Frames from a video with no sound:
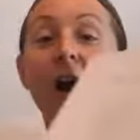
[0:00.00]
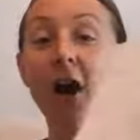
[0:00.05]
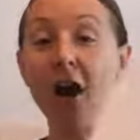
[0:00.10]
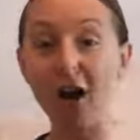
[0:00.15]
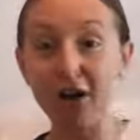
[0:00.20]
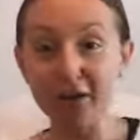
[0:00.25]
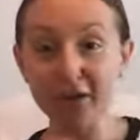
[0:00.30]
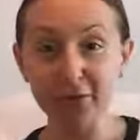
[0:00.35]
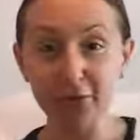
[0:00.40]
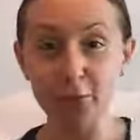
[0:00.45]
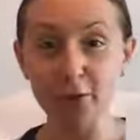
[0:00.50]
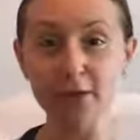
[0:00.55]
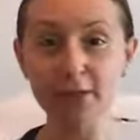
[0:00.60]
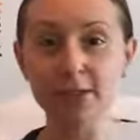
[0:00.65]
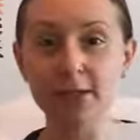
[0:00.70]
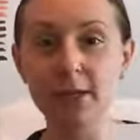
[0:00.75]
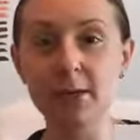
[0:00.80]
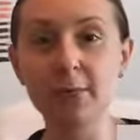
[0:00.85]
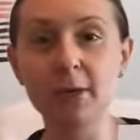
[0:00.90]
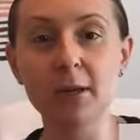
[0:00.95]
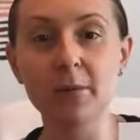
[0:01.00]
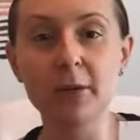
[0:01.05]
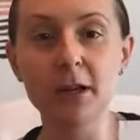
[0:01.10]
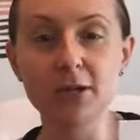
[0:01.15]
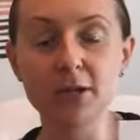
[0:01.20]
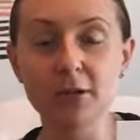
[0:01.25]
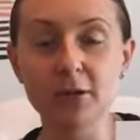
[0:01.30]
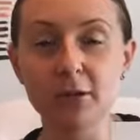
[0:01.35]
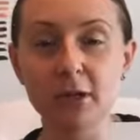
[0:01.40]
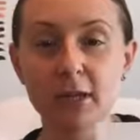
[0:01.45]
All of the oils that I'm going to
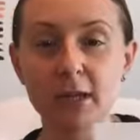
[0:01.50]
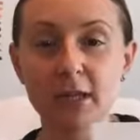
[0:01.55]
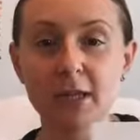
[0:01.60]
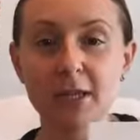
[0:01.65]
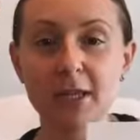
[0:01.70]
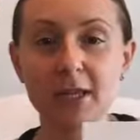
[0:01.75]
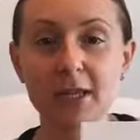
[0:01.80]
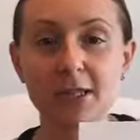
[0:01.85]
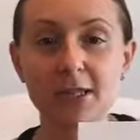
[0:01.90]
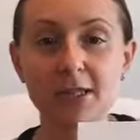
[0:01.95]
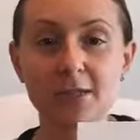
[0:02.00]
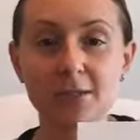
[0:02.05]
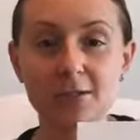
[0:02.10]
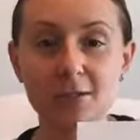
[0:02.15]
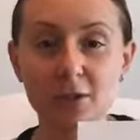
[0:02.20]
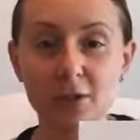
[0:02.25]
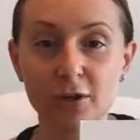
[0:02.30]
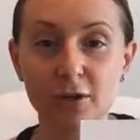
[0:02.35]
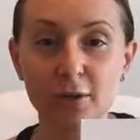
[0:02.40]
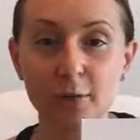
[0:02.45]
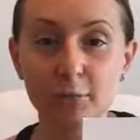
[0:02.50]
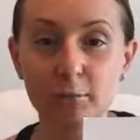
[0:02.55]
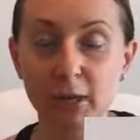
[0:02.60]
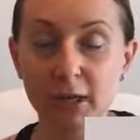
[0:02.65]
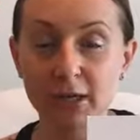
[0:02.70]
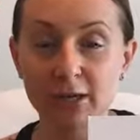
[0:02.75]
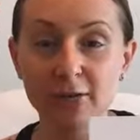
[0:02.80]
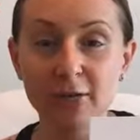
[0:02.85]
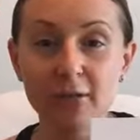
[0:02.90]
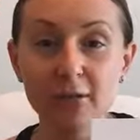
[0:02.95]
mention are in this starter
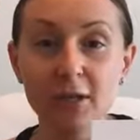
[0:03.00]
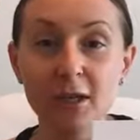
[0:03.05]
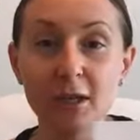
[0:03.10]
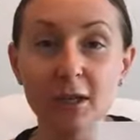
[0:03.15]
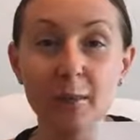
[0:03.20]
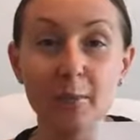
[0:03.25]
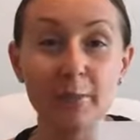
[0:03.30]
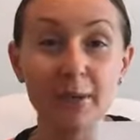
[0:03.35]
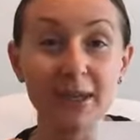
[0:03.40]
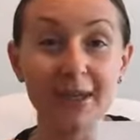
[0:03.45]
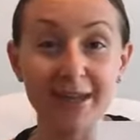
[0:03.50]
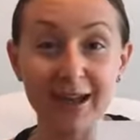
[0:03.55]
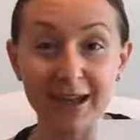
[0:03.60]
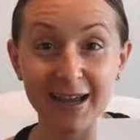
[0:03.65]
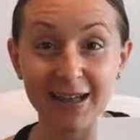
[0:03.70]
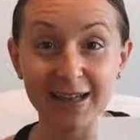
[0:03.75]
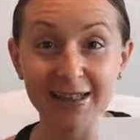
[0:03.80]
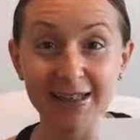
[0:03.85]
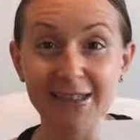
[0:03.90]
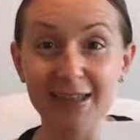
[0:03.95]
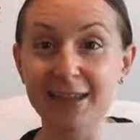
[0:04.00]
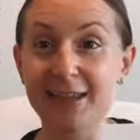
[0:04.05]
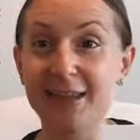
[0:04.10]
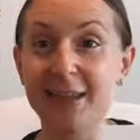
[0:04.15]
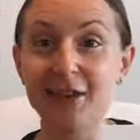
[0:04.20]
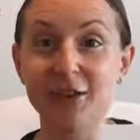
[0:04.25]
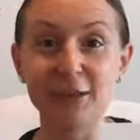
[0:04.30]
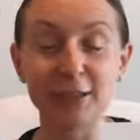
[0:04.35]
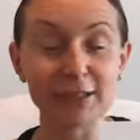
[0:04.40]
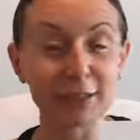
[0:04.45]
bundle because
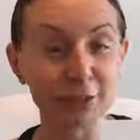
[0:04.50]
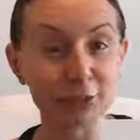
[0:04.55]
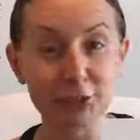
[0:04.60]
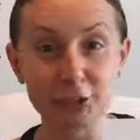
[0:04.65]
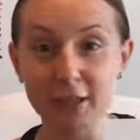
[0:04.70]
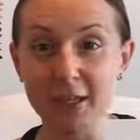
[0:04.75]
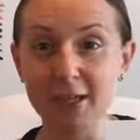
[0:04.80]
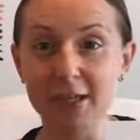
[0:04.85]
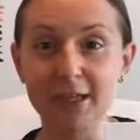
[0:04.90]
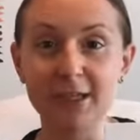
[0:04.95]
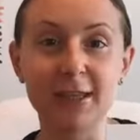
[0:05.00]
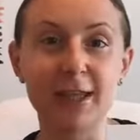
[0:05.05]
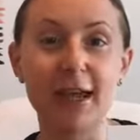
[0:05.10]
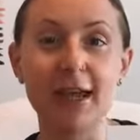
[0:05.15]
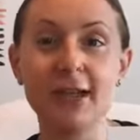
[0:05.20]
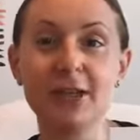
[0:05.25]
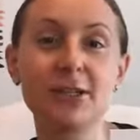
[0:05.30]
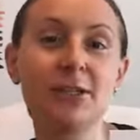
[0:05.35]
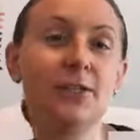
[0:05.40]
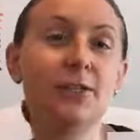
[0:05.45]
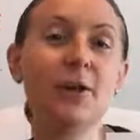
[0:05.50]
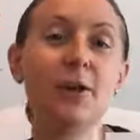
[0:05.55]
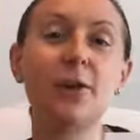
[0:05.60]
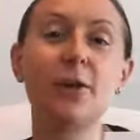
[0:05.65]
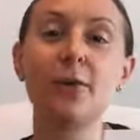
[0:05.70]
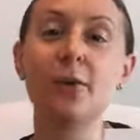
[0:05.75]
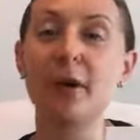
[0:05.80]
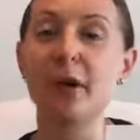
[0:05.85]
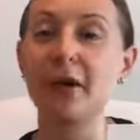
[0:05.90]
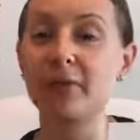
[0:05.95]
they are legit, like the head to
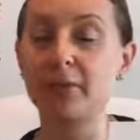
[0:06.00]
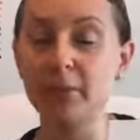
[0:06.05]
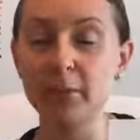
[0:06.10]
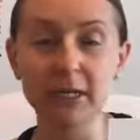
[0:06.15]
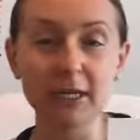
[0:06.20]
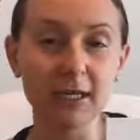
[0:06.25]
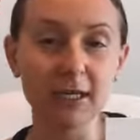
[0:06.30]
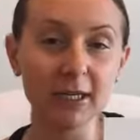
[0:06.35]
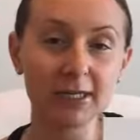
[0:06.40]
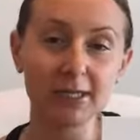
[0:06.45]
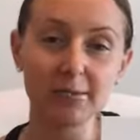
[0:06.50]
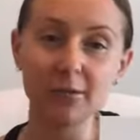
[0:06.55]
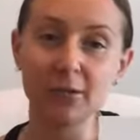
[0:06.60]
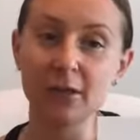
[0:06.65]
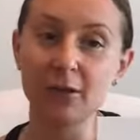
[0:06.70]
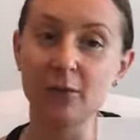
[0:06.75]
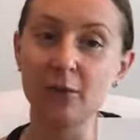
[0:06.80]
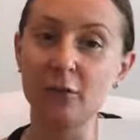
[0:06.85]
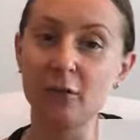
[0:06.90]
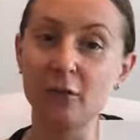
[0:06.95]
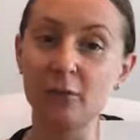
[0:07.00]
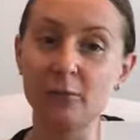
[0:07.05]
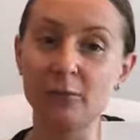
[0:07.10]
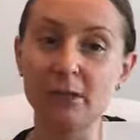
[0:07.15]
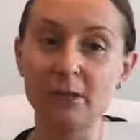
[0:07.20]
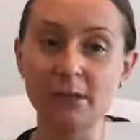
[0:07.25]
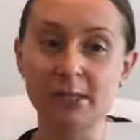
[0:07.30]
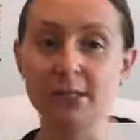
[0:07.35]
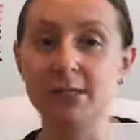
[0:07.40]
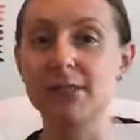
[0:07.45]
toe. Everybody needs them in their
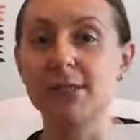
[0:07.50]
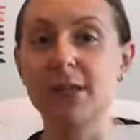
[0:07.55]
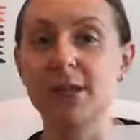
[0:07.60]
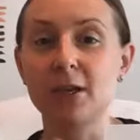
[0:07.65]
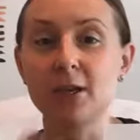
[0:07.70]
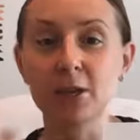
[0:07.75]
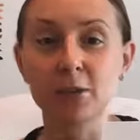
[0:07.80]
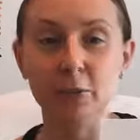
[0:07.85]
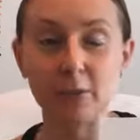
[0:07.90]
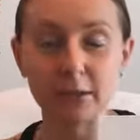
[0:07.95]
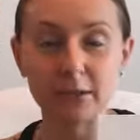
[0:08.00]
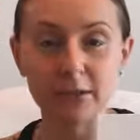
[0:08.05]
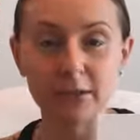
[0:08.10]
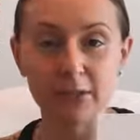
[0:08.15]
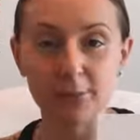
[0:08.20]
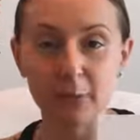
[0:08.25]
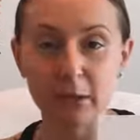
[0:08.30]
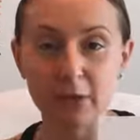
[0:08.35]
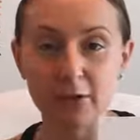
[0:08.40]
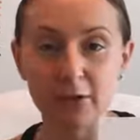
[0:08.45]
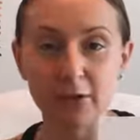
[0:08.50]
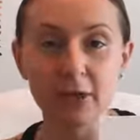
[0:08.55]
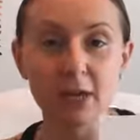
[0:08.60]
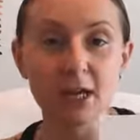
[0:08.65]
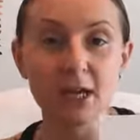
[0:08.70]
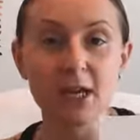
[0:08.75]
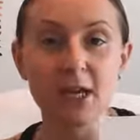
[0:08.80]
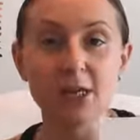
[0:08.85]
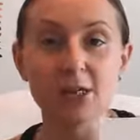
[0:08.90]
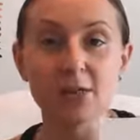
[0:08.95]
home. This is like your wellness bundle.